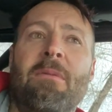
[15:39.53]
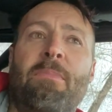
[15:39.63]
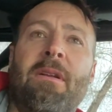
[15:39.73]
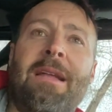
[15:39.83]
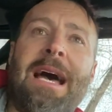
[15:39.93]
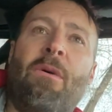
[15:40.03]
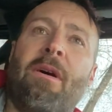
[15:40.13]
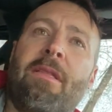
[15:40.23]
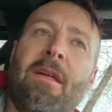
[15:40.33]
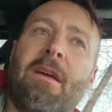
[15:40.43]
But now
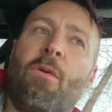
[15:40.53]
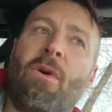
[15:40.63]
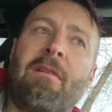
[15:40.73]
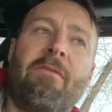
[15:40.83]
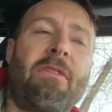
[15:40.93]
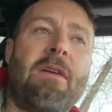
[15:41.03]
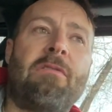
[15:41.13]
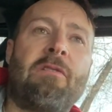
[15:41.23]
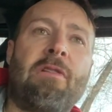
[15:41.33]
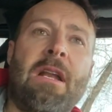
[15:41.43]
I think, I wonder if they
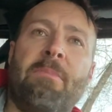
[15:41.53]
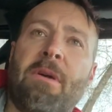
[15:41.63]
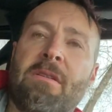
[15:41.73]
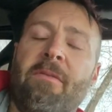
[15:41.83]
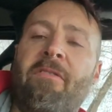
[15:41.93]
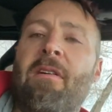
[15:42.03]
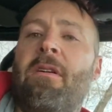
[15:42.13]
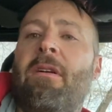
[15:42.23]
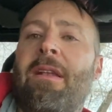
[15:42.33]
regret it because I'm very